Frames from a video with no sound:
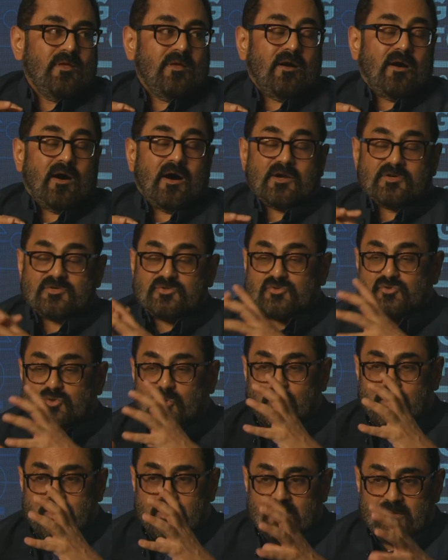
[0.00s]
are
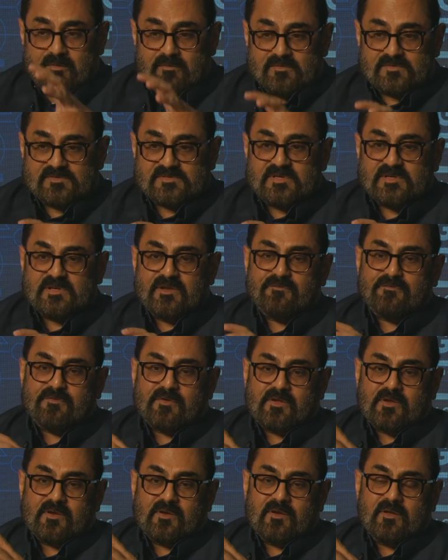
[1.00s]
so
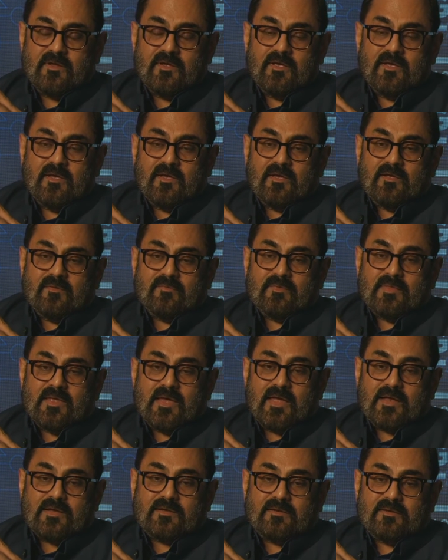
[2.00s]
significant
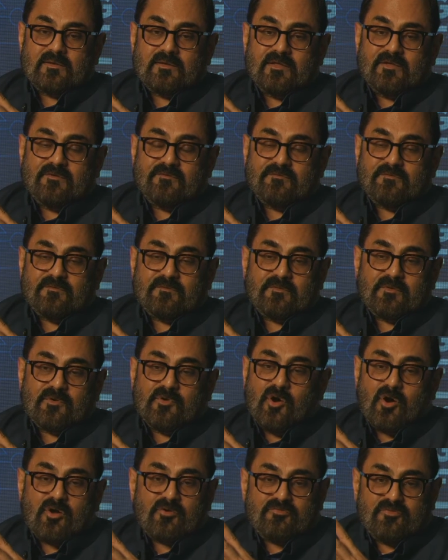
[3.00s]
that if,
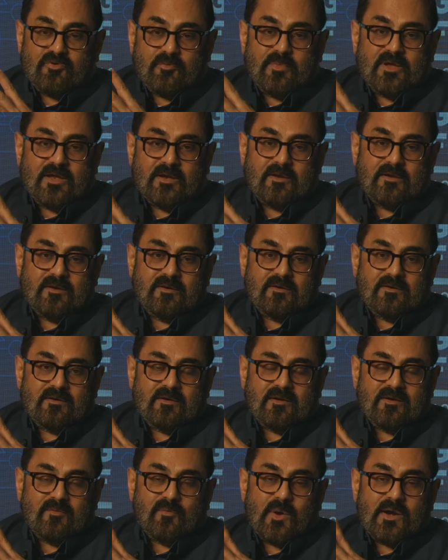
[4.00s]
God forbid,
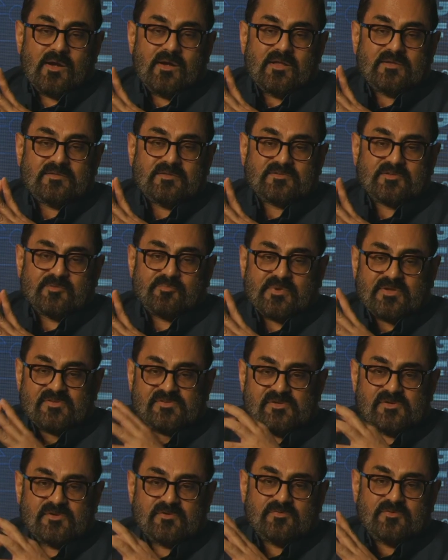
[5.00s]
one day there's a
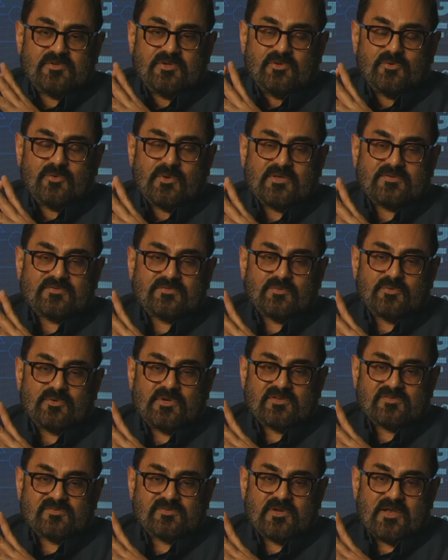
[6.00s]
president of the US who
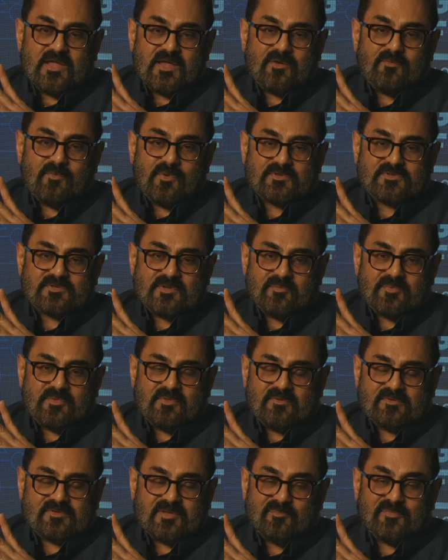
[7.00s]
doesn't like what
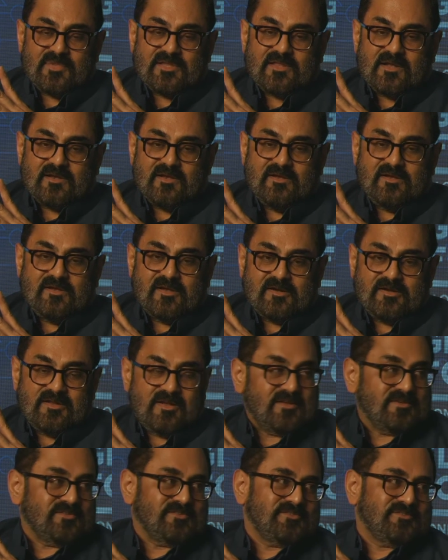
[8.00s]
something that India
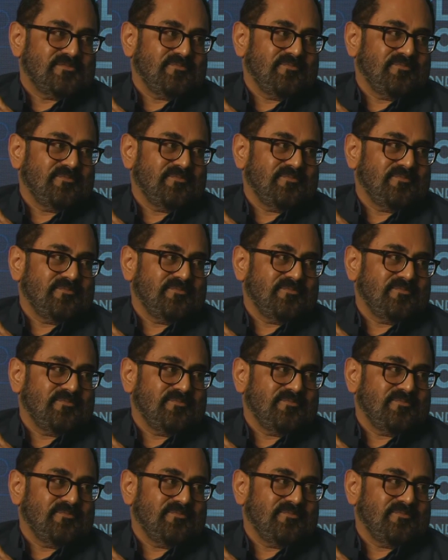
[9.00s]
does